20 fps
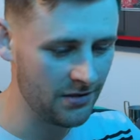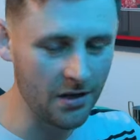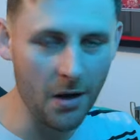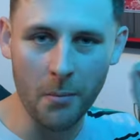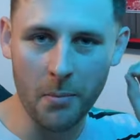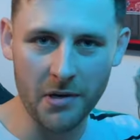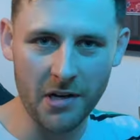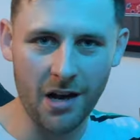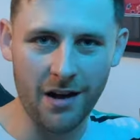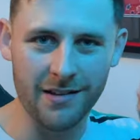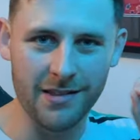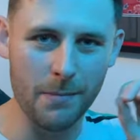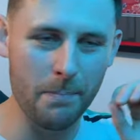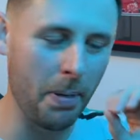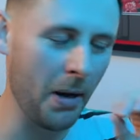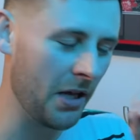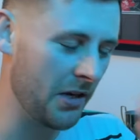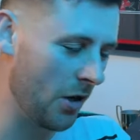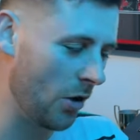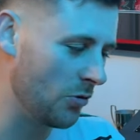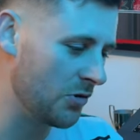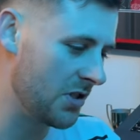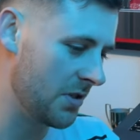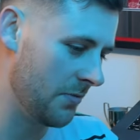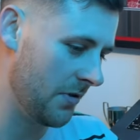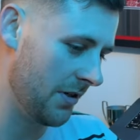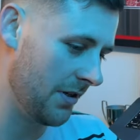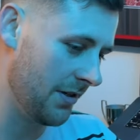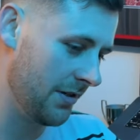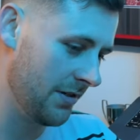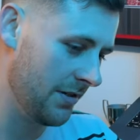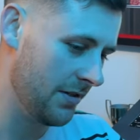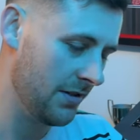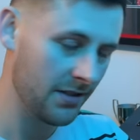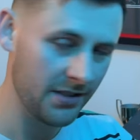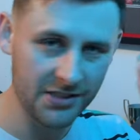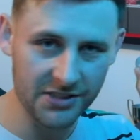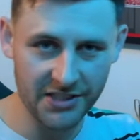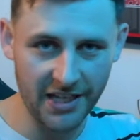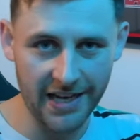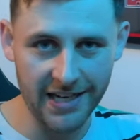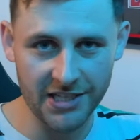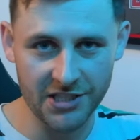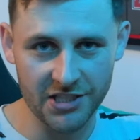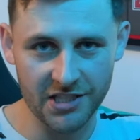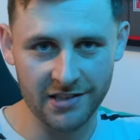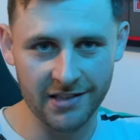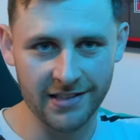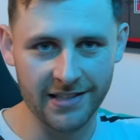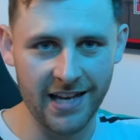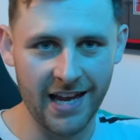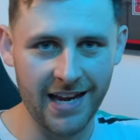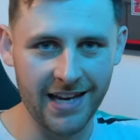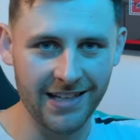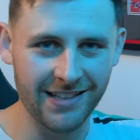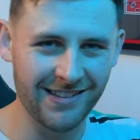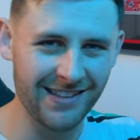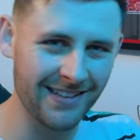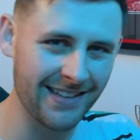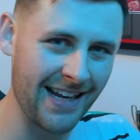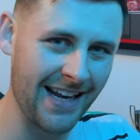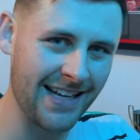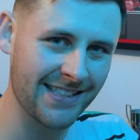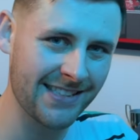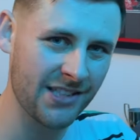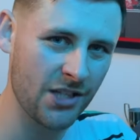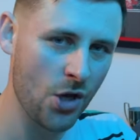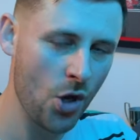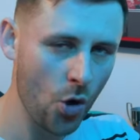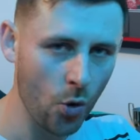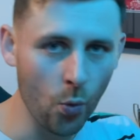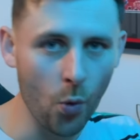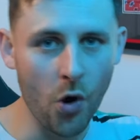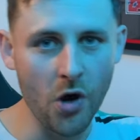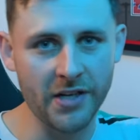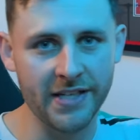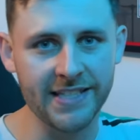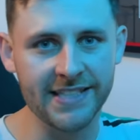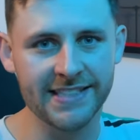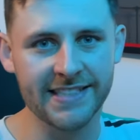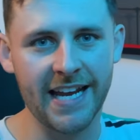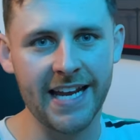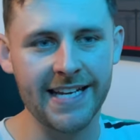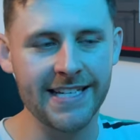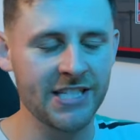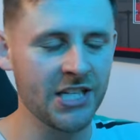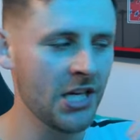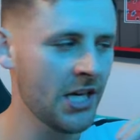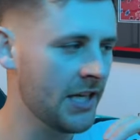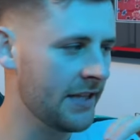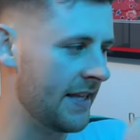number nine, the penultimate stage in the day, the last working stage.